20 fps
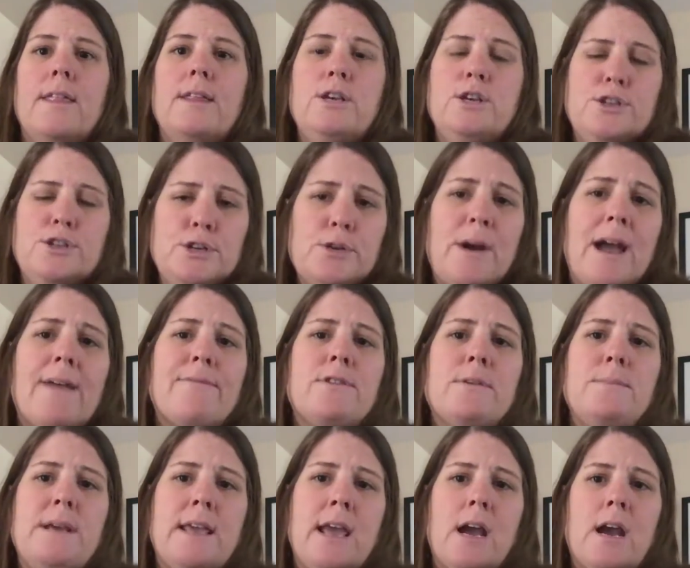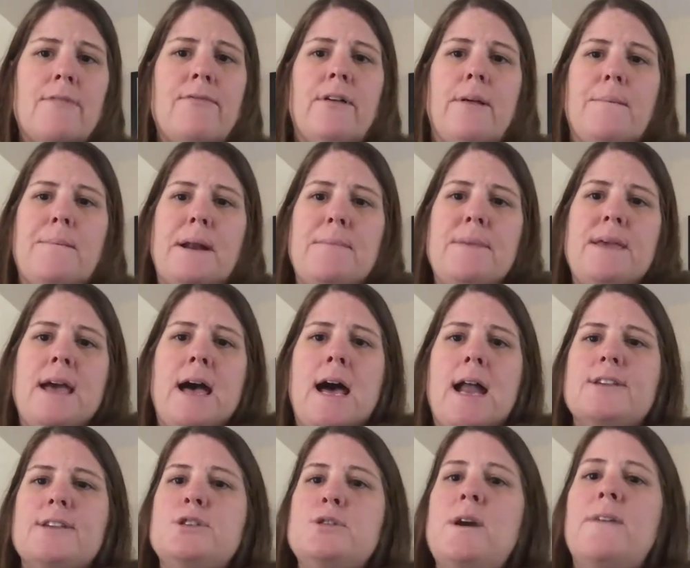You do have to be careful. I'm going to be
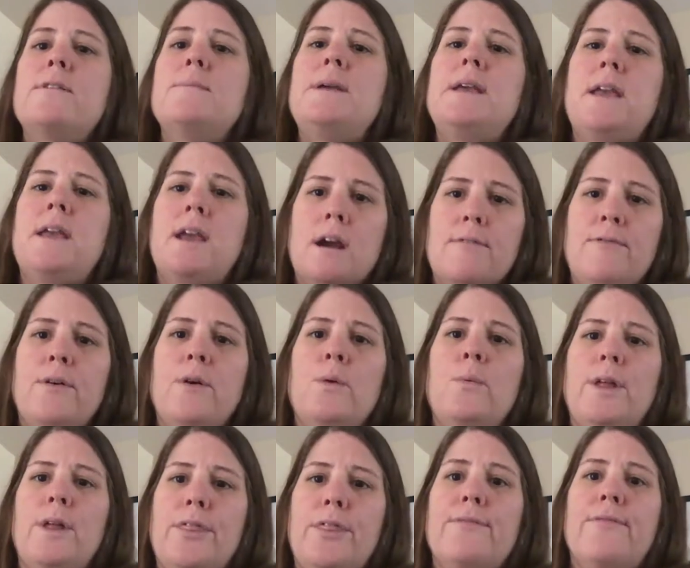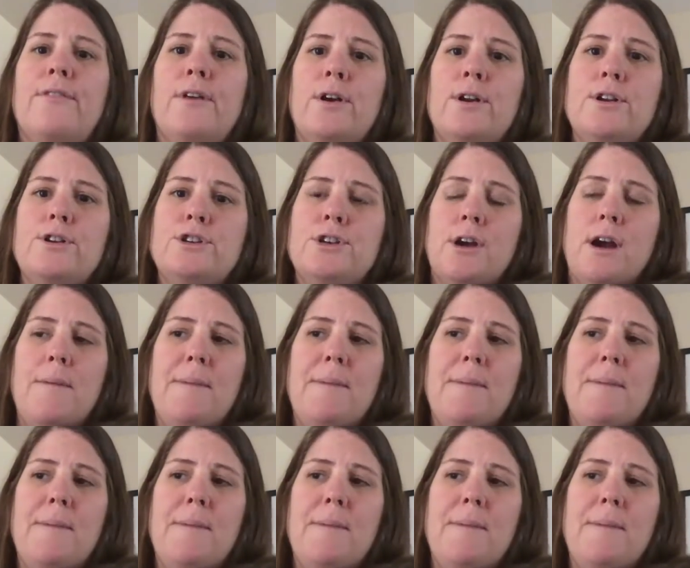honest, you have to be careful with the furniture.